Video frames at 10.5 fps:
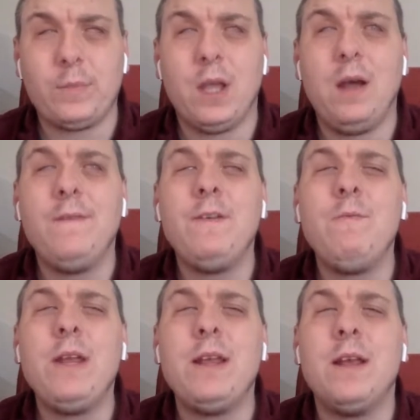I think
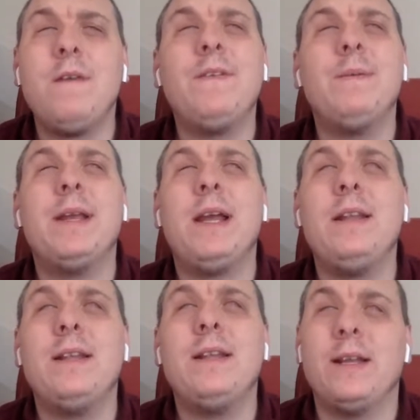we
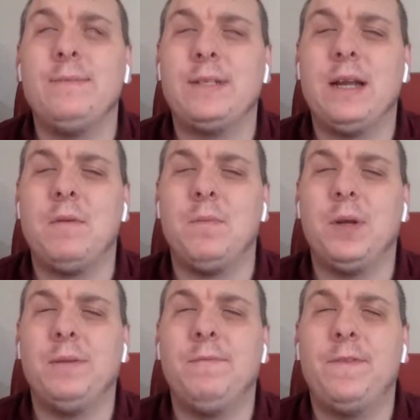can nail him down.
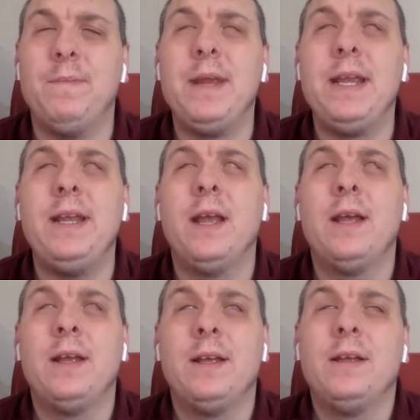But for me,
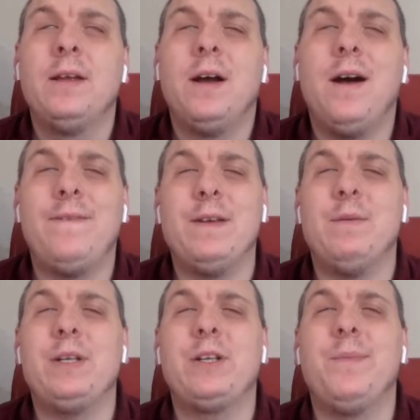I think
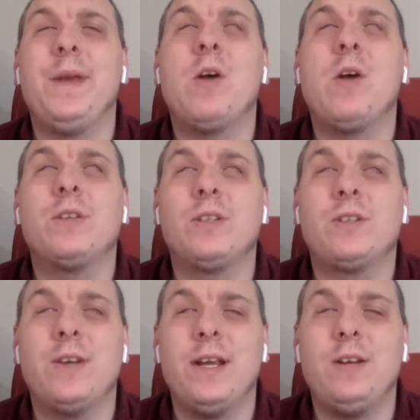we should be
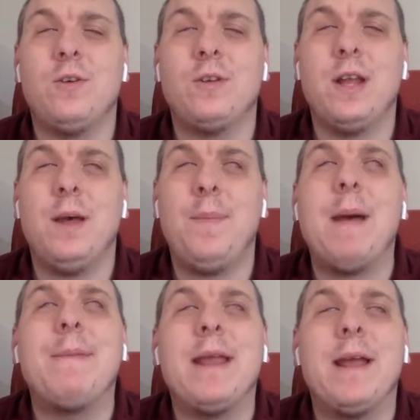concentrating on
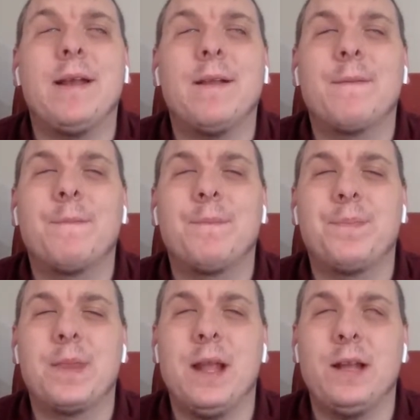Aubameyang
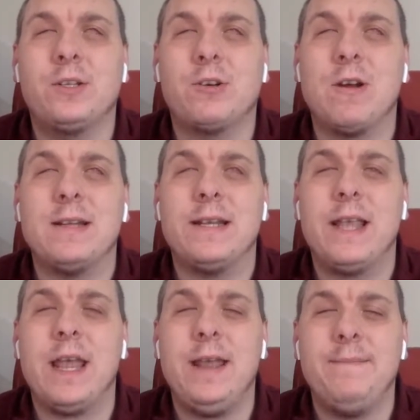and trying to
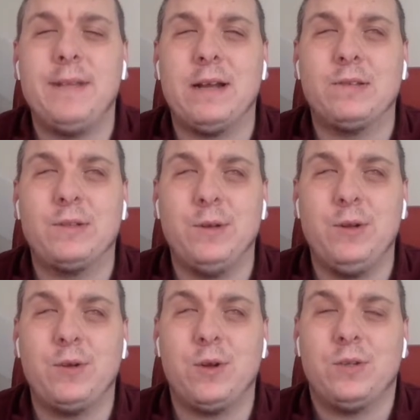get him down to a
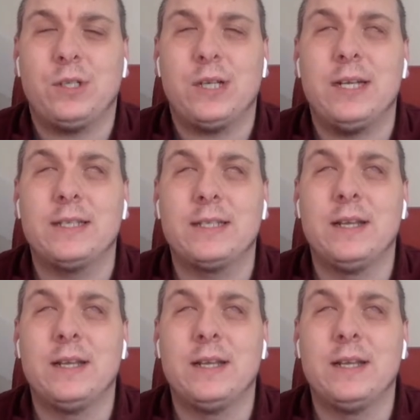new contract,